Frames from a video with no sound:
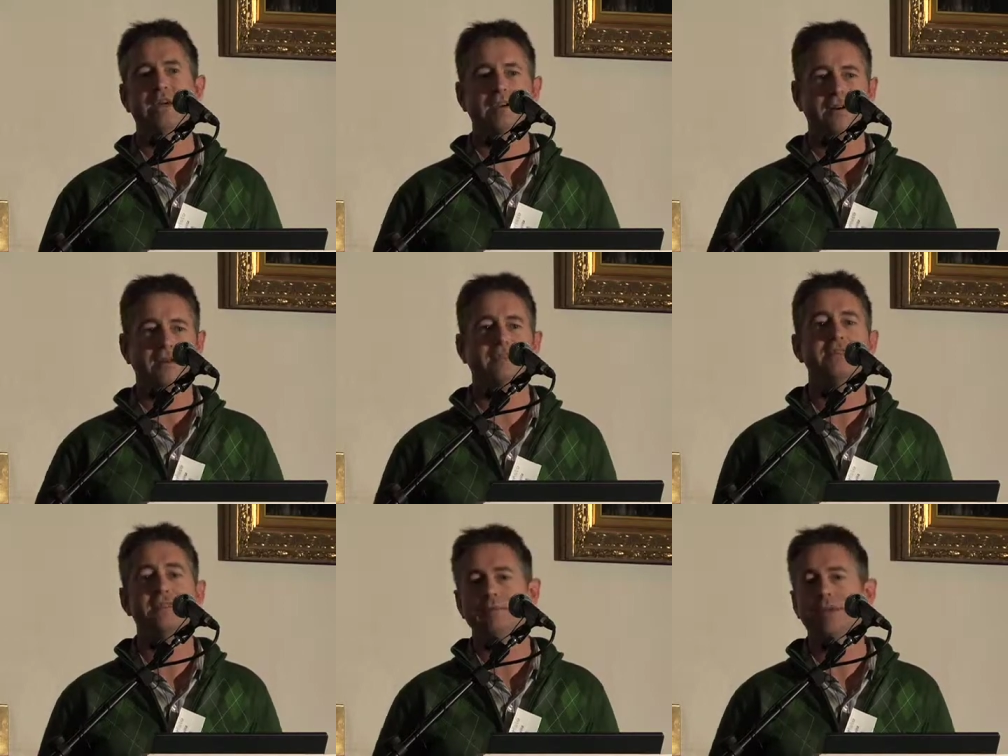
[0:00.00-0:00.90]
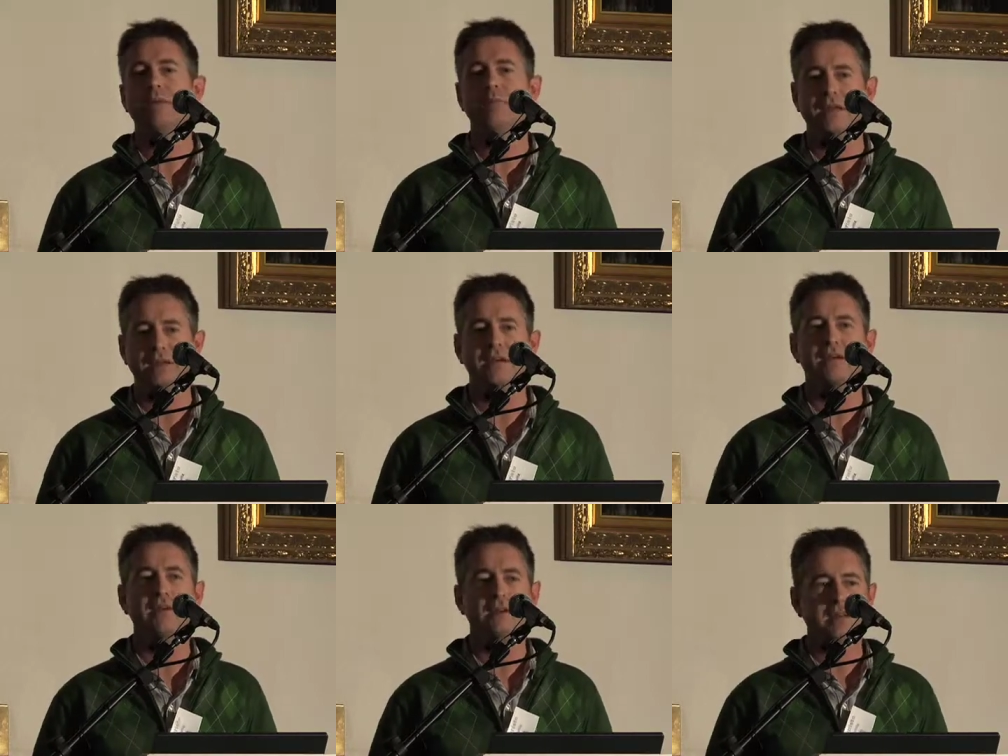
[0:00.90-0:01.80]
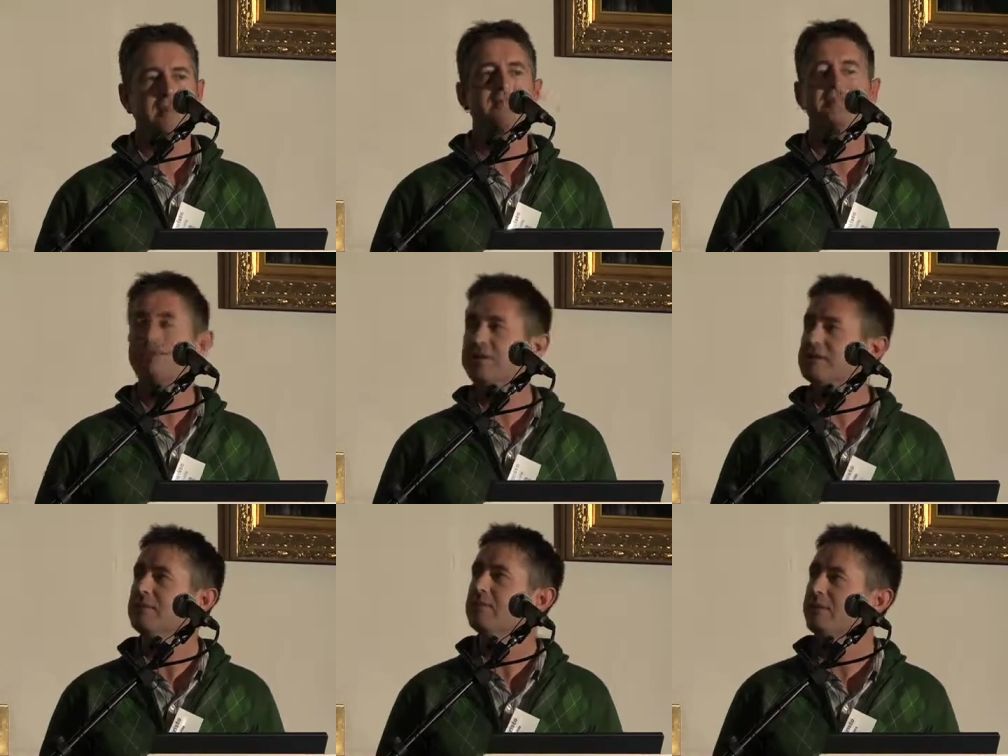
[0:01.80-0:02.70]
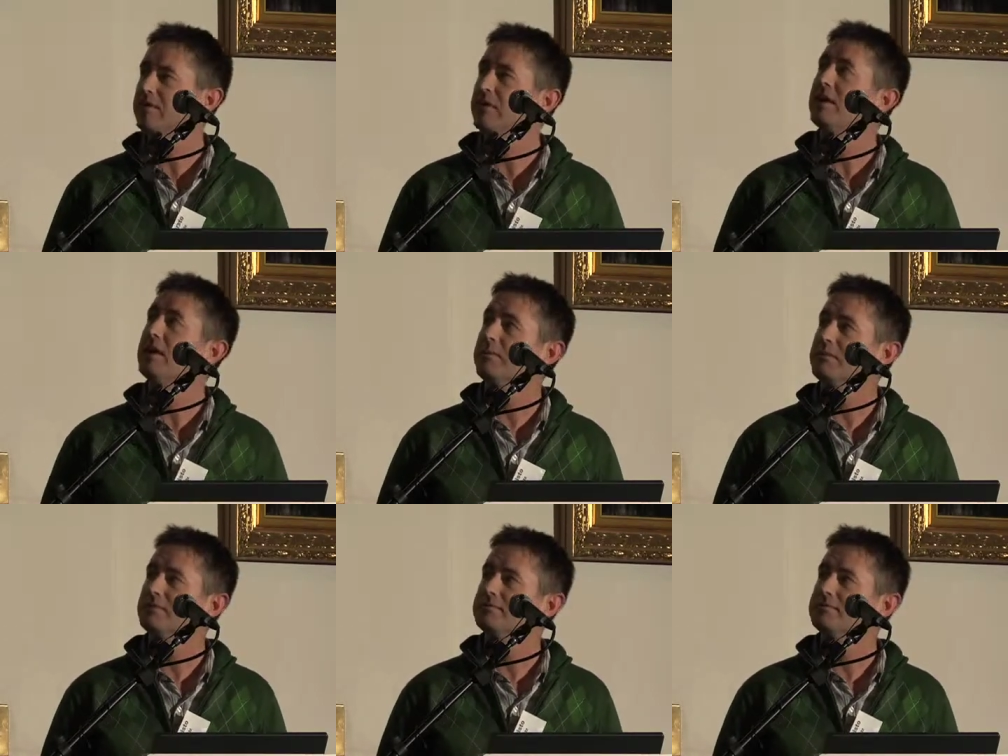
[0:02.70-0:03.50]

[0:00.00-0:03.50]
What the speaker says: like, oh, there's something happening here. There's definitely something of it we keep.